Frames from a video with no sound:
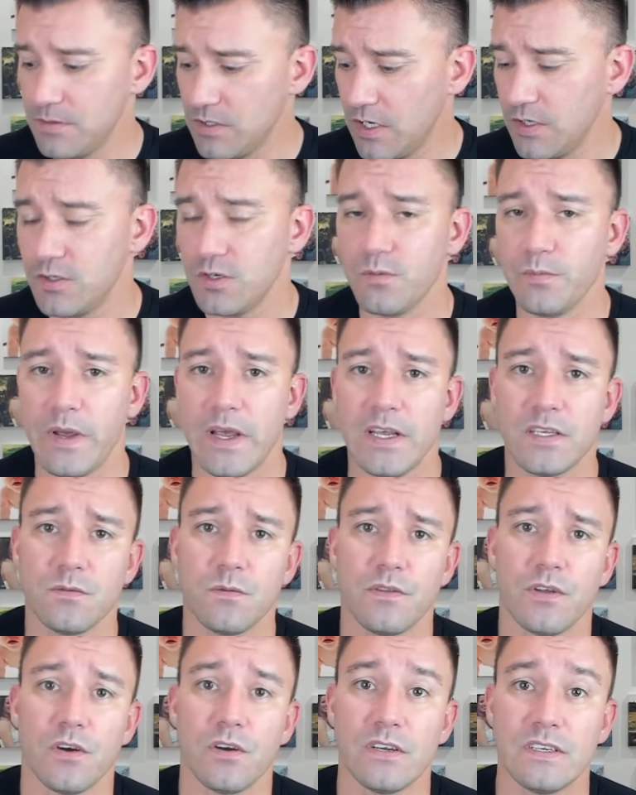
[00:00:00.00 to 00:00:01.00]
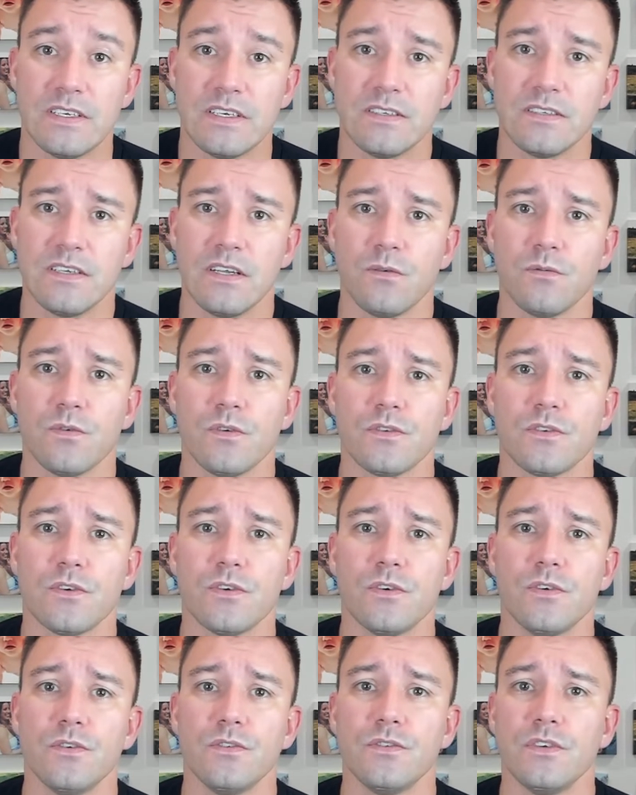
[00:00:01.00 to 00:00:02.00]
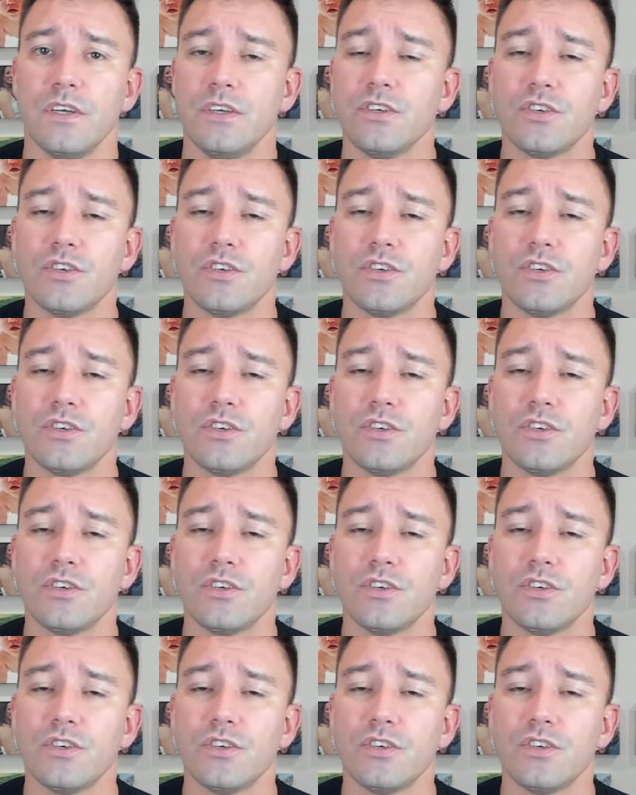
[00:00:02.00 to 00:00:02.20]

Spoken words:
touching base with our existing realtors,